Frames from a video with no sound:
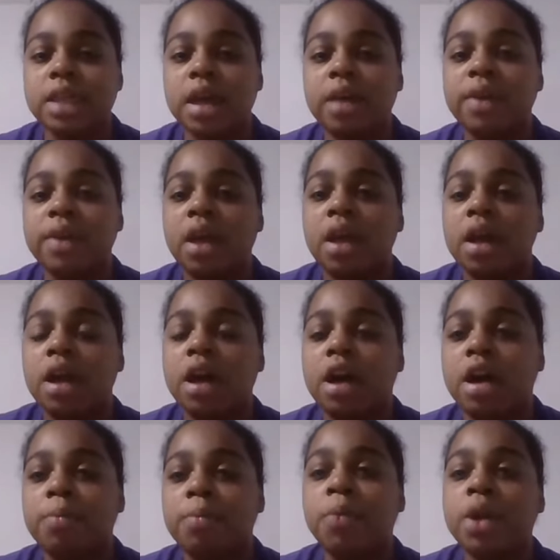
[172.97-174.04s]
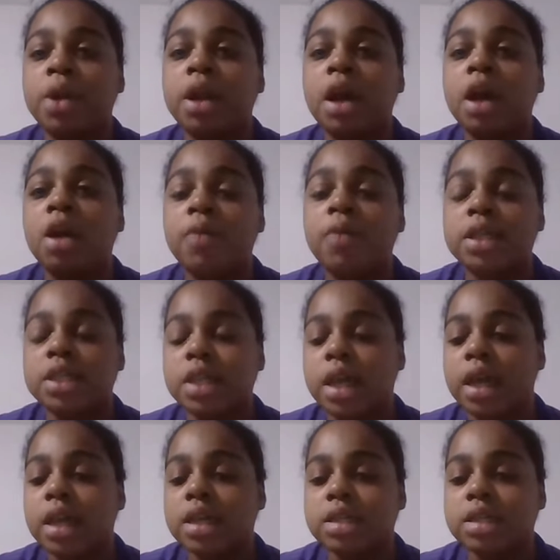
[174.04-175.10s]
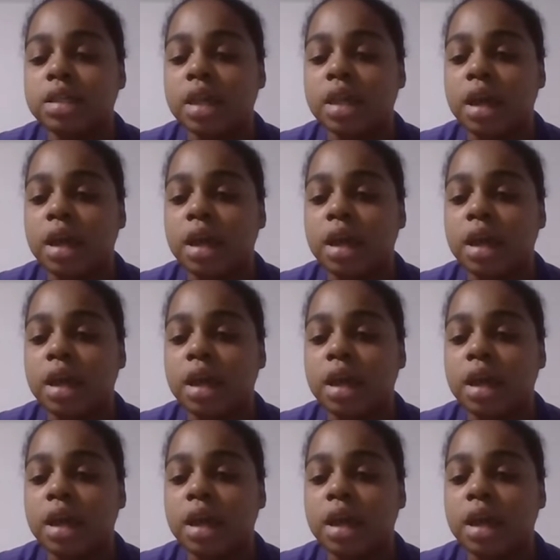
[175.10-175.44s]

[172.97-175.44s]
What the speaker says: of what I always say is